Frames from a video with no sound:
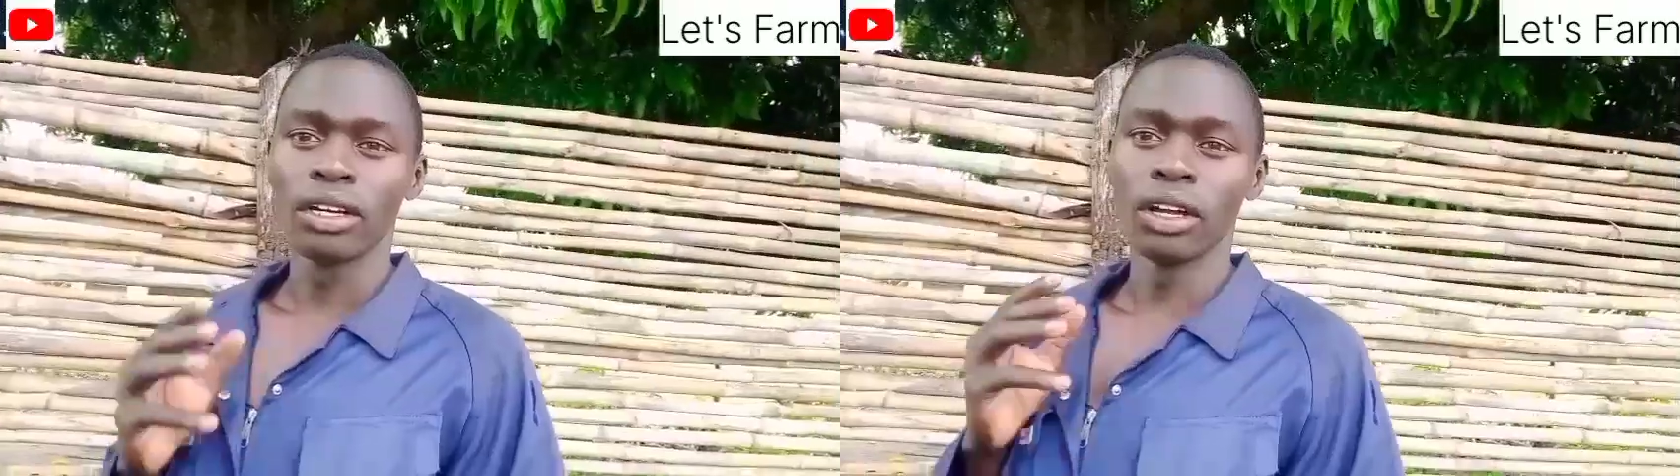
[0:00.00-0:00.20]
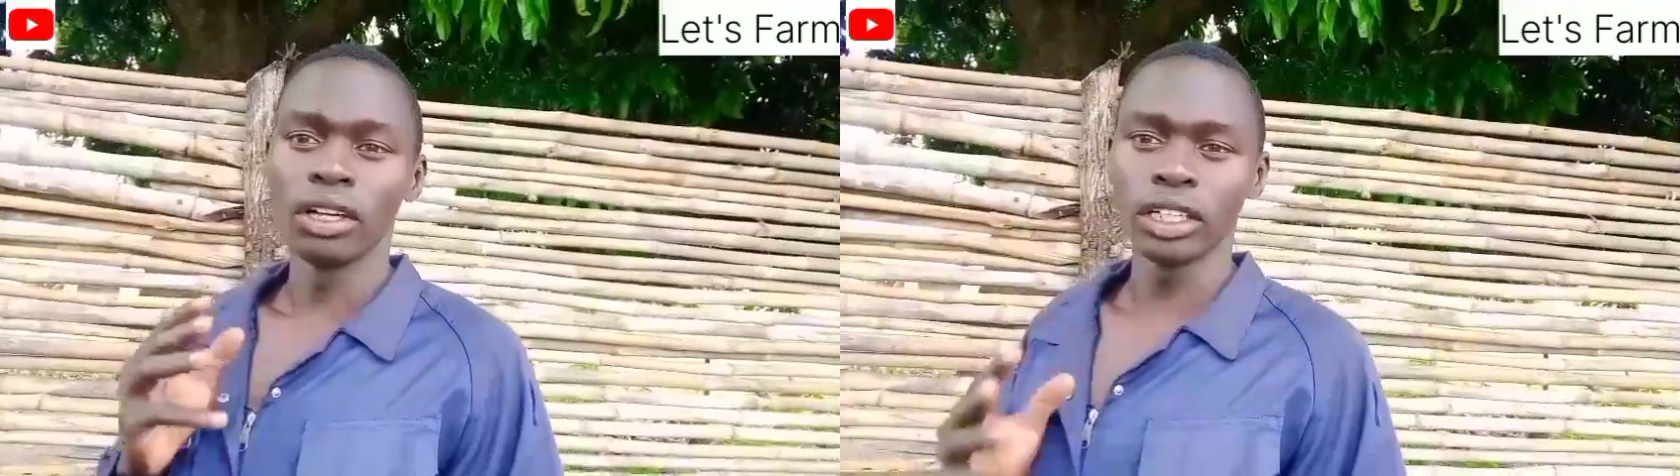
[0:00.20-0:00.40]

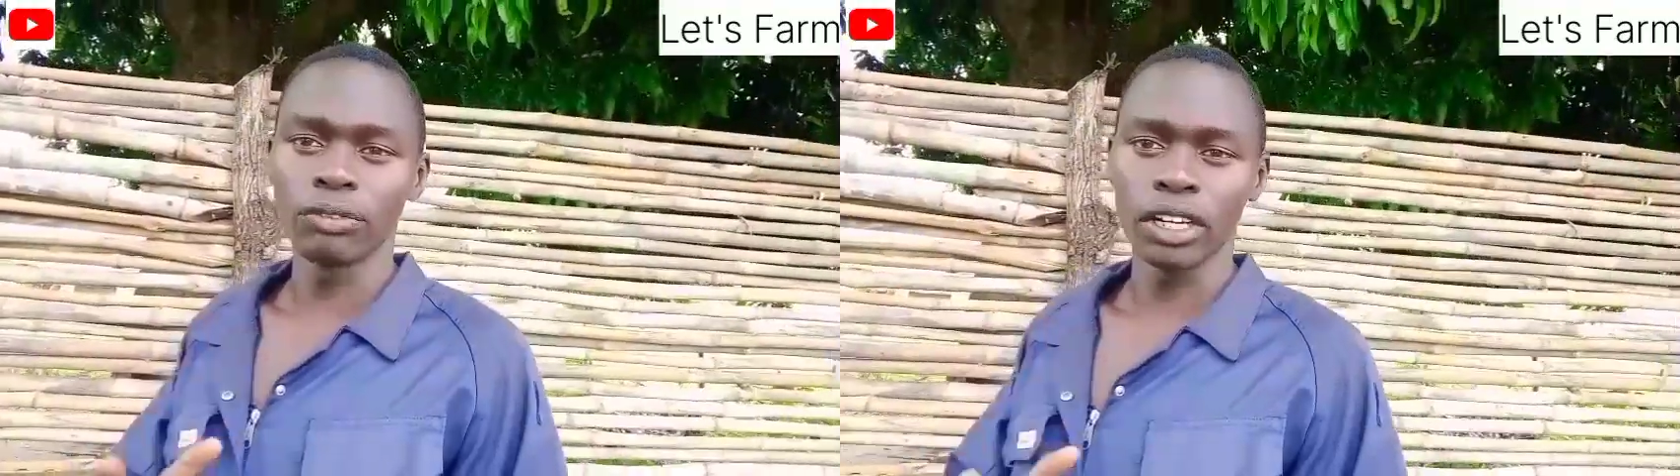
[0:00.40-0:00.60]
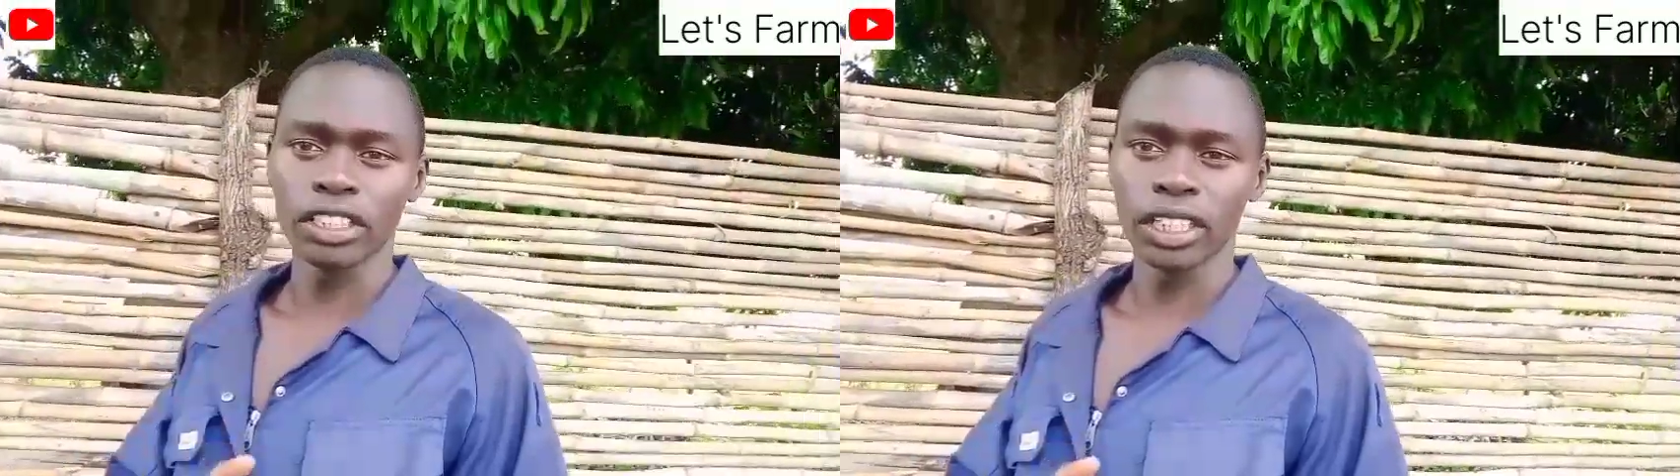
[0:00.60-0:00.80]
not
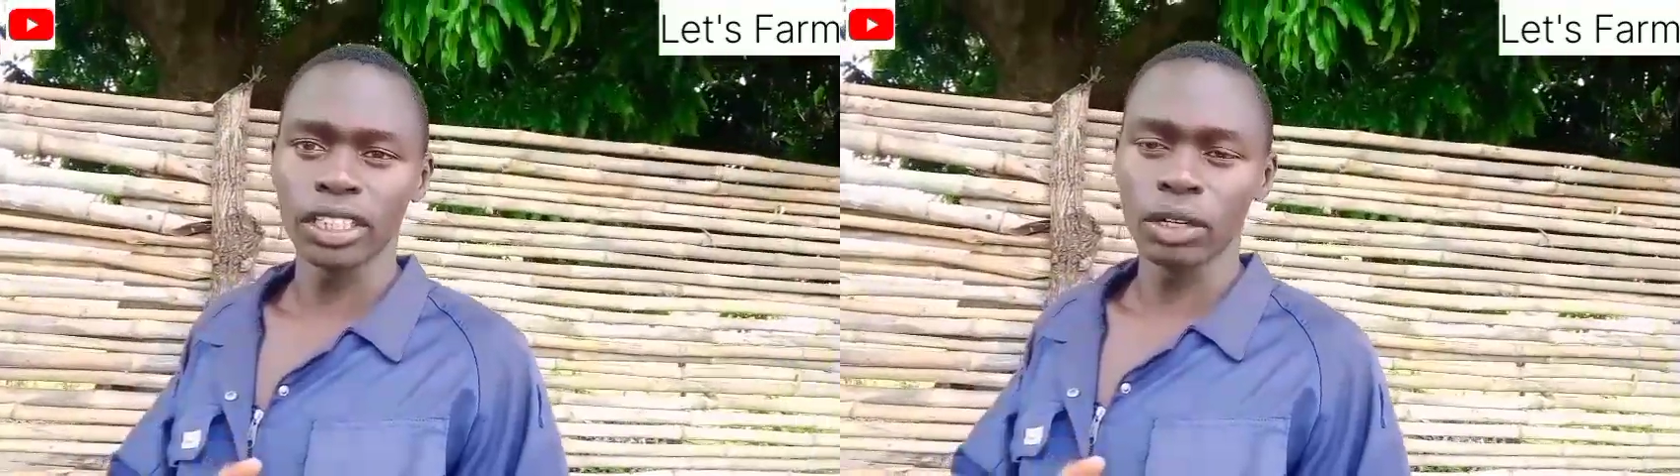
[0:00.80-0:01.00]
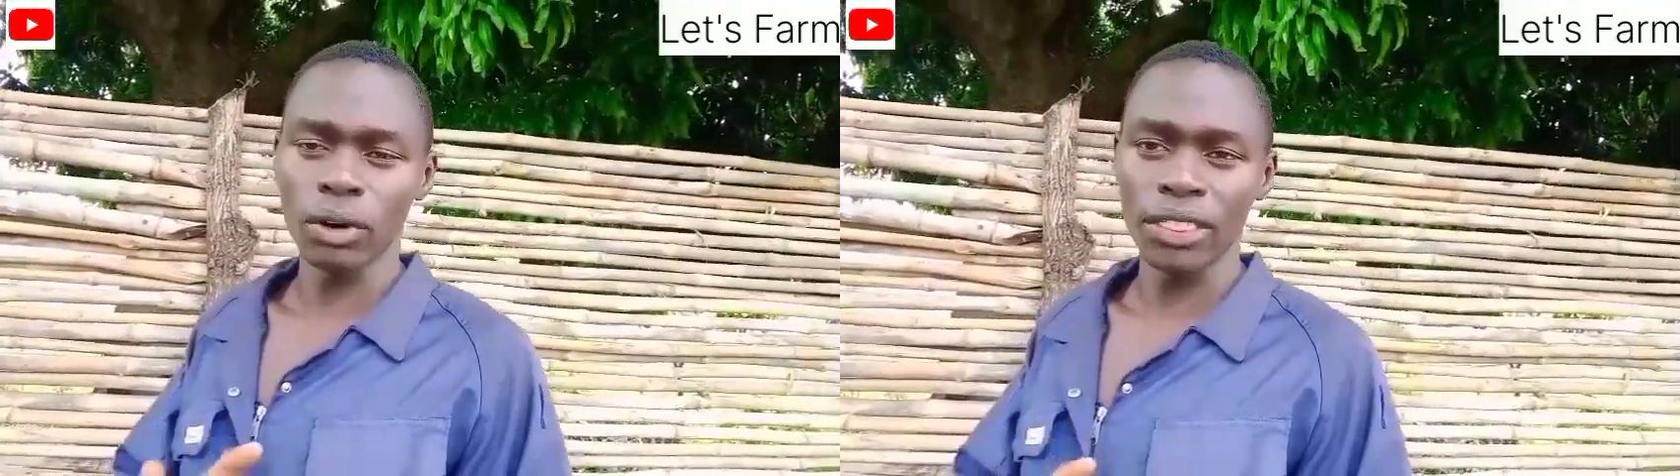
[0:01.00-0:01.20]
differentiating